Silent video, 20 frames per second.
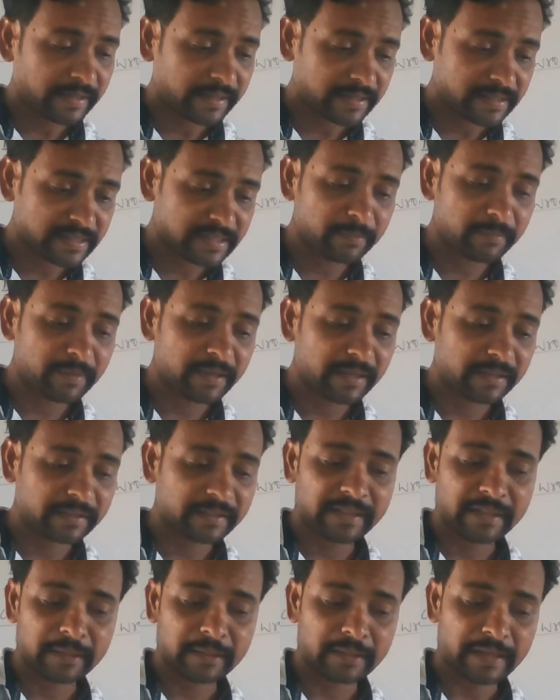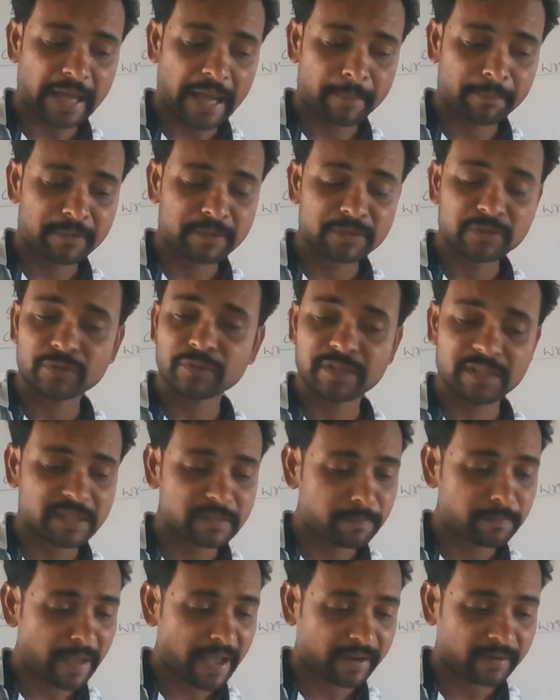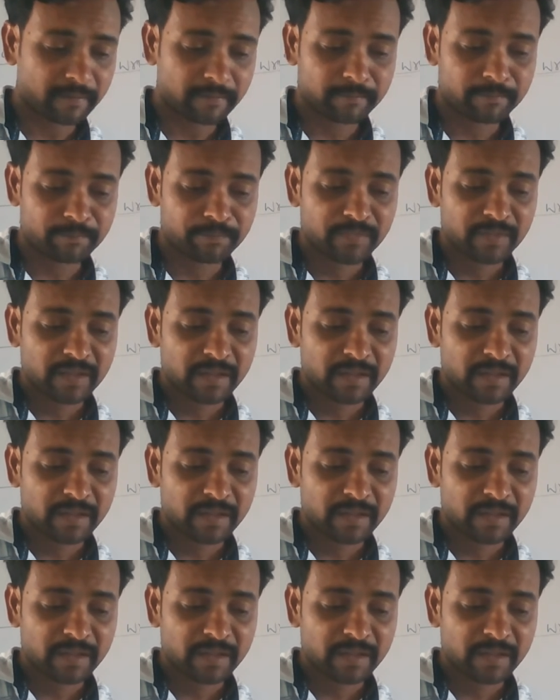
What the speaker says: And similar thing happened to this man.